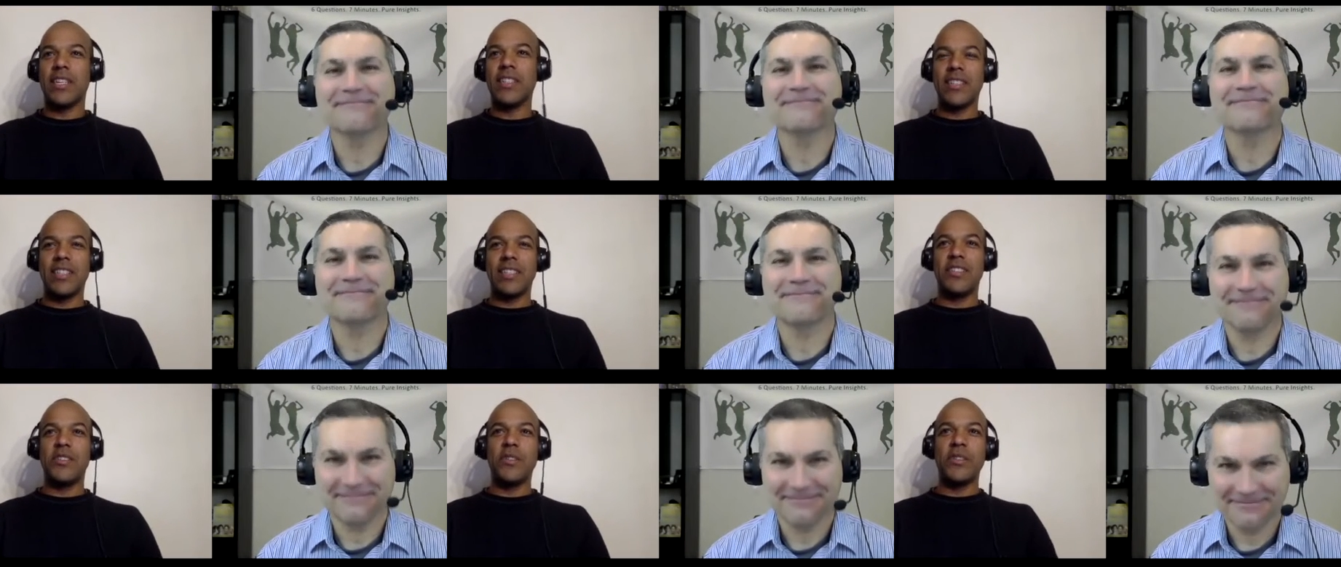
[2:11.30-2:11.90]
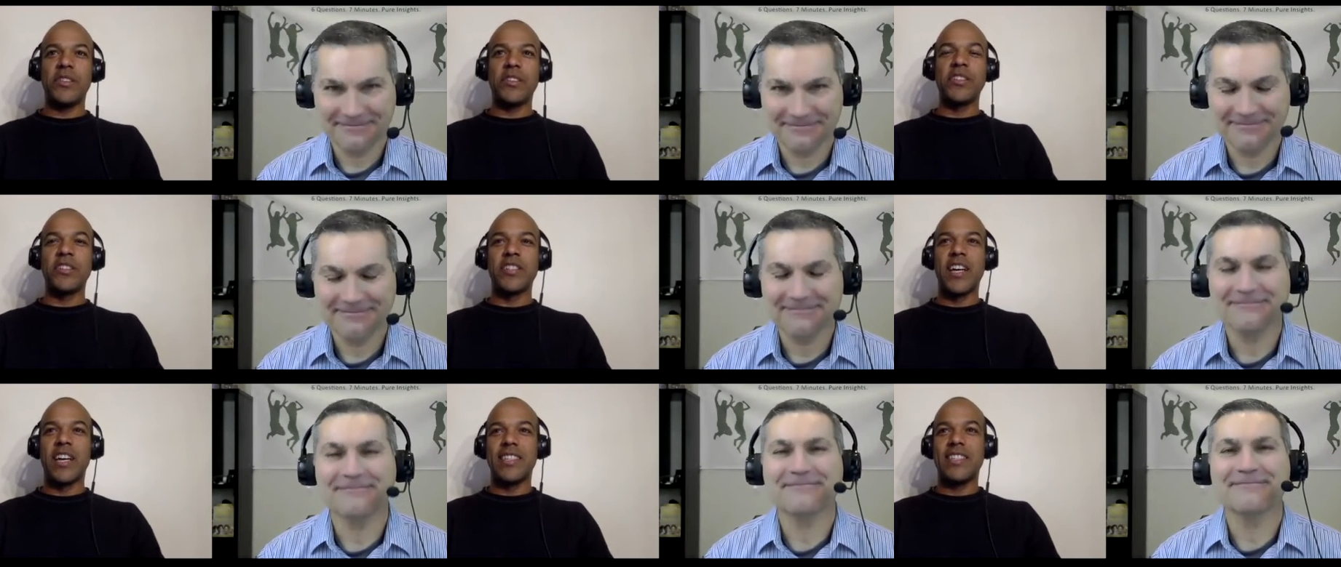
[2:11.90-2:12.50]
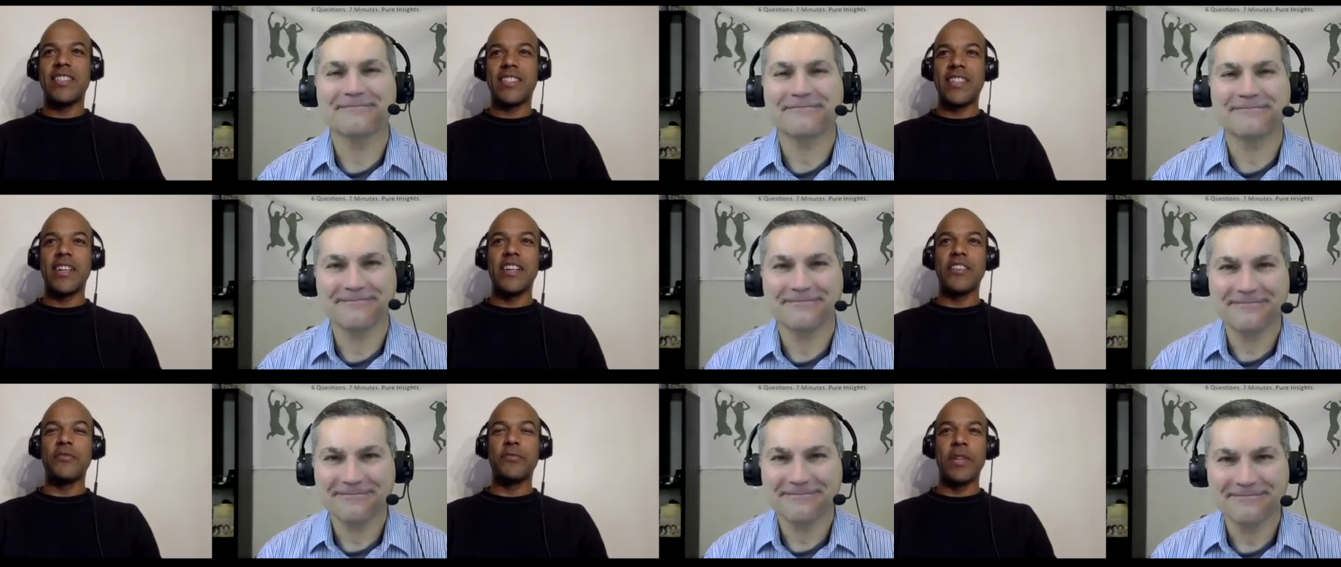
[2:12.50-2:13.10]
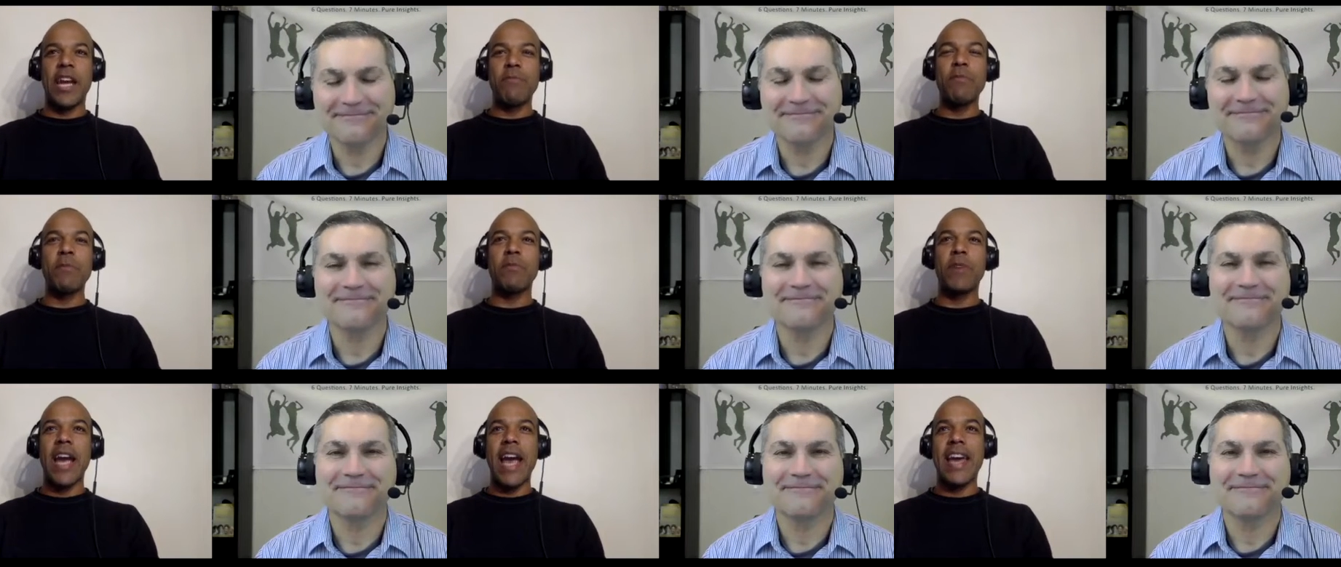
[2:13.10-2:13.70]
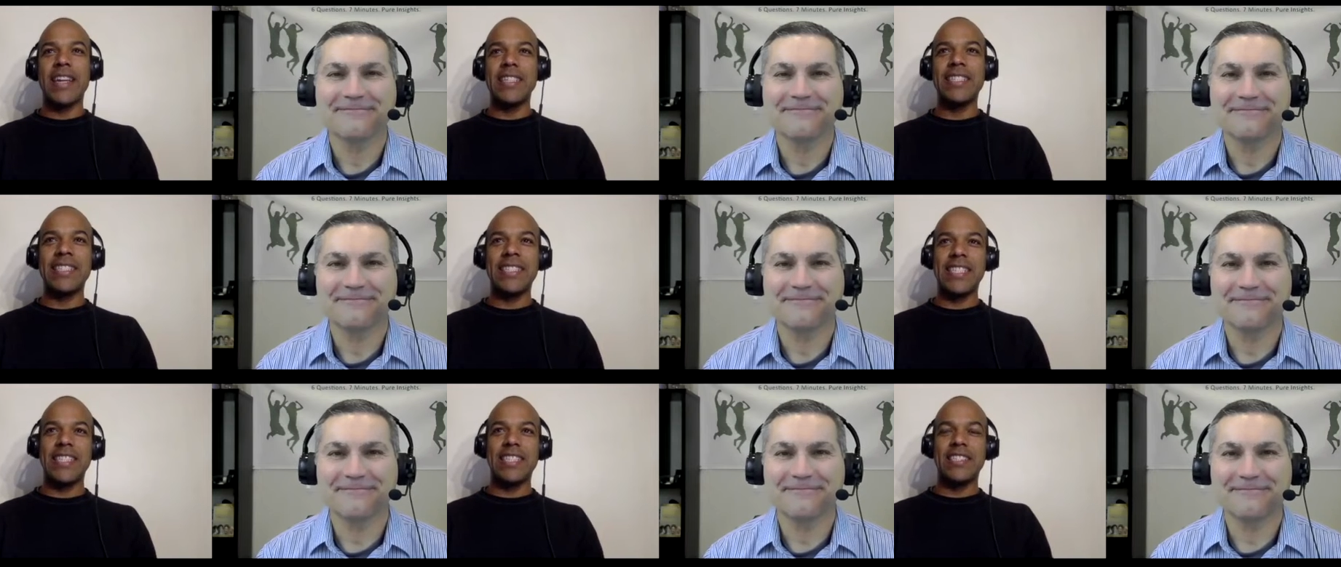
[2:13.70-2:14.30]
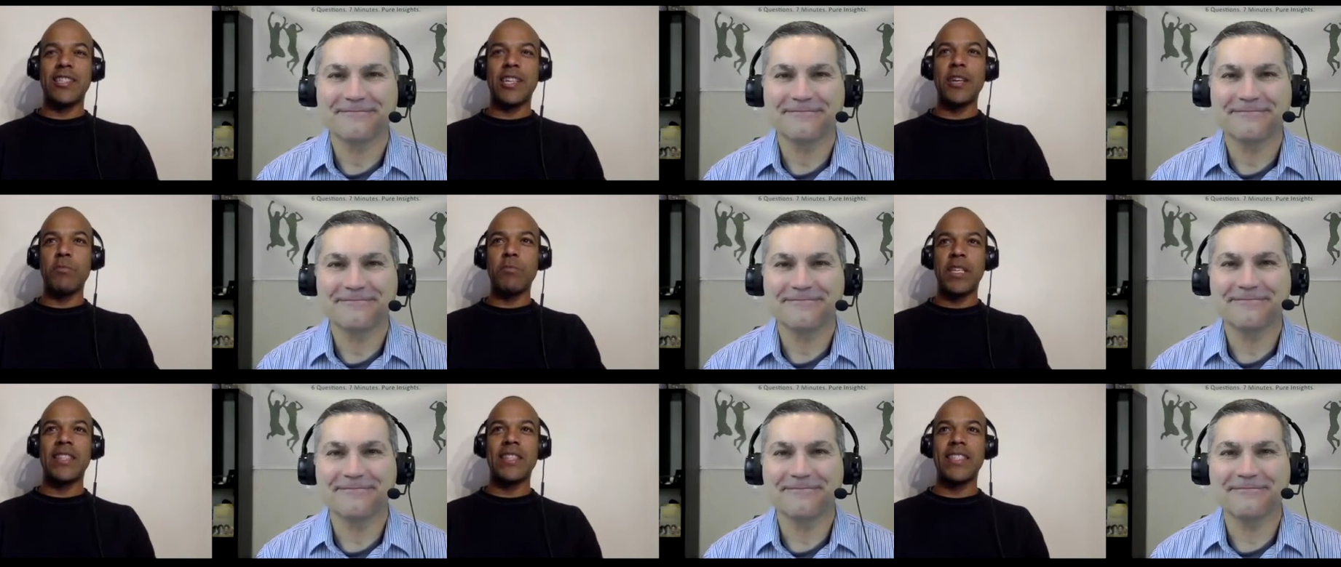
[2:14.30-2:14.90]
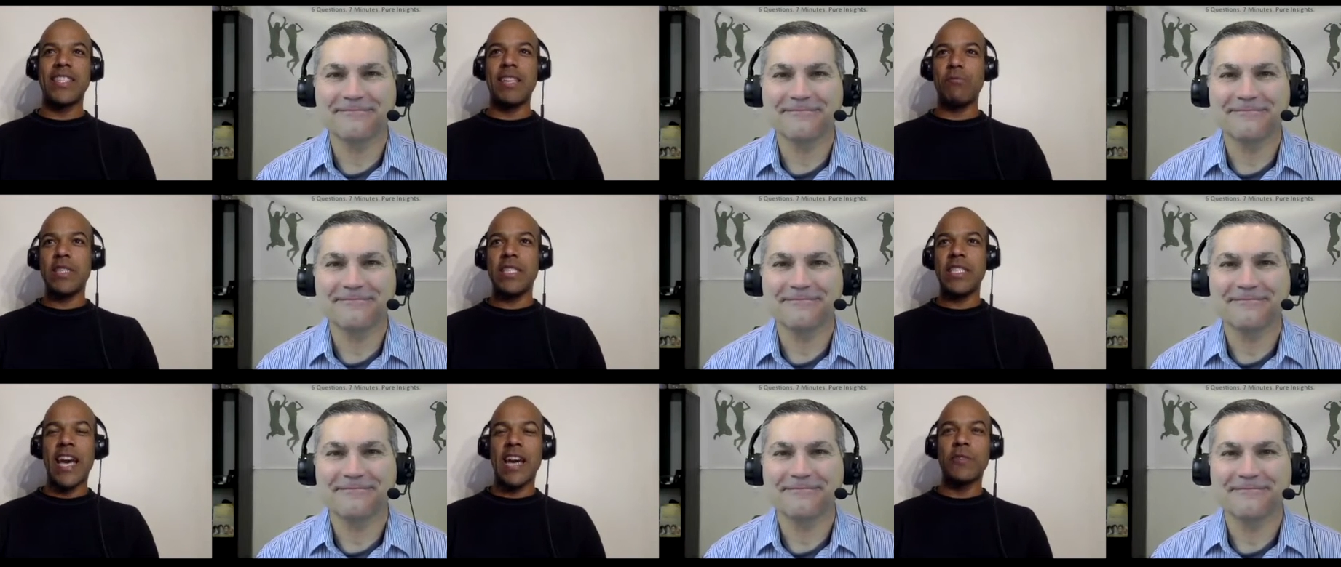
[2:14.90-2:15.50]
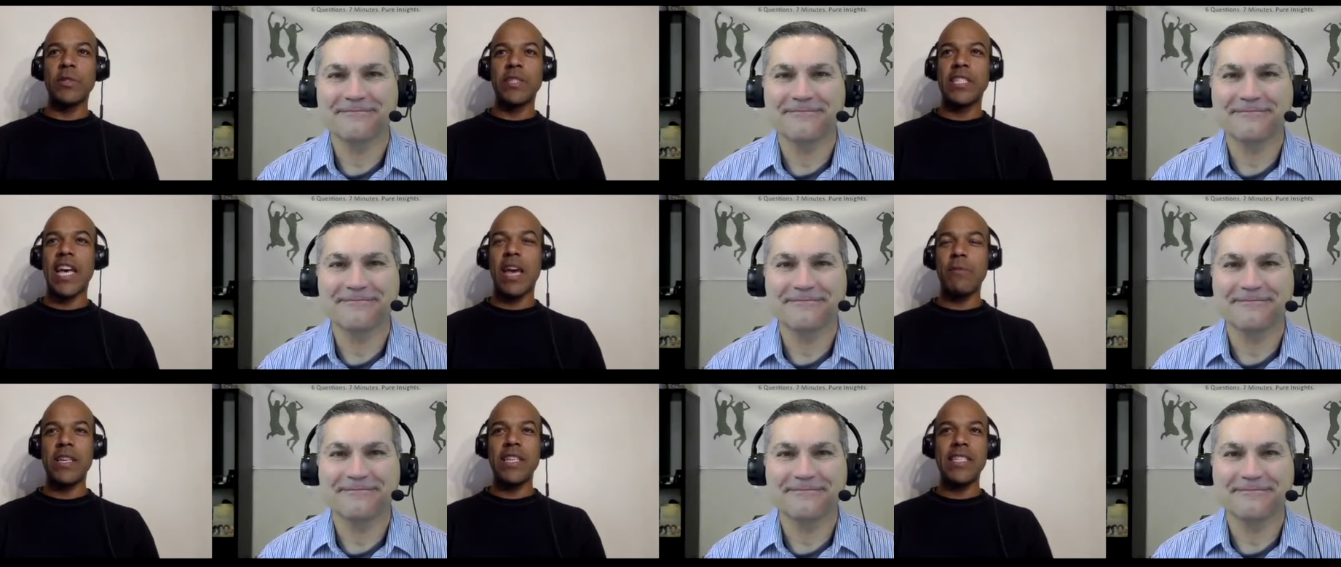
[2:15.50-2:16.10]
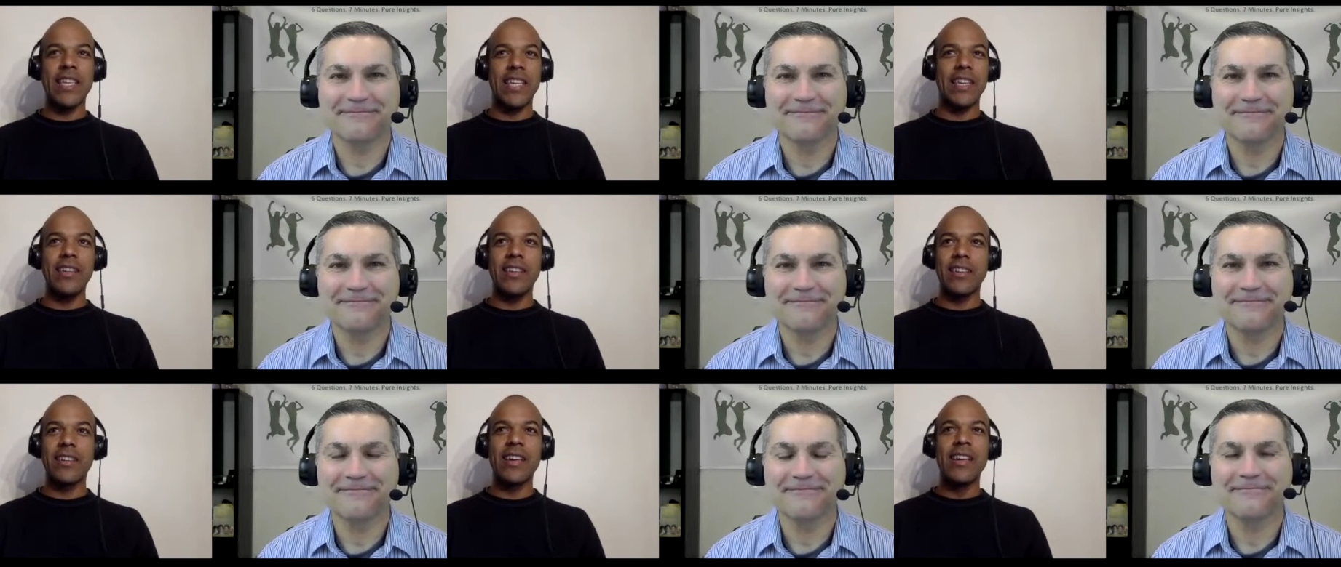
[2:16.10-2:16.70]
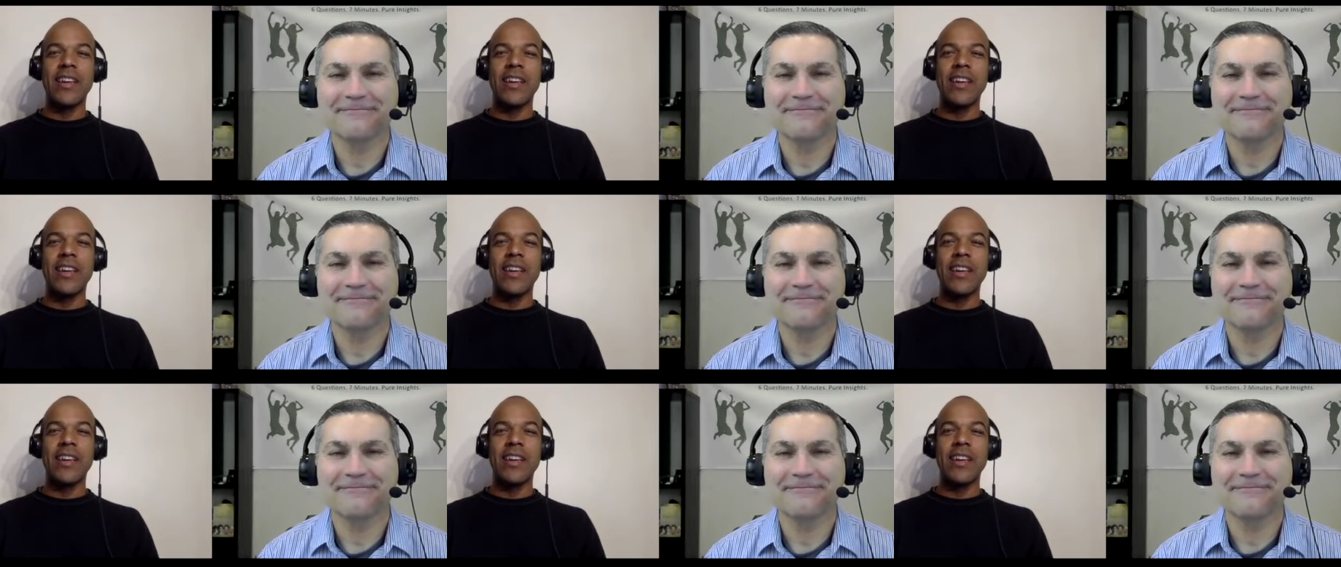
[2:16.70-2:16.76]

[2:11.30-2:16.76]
Speaker 1: and you learn all this stuff. But I remember I had a dean at Dartmouth sit me down one time and he said, look,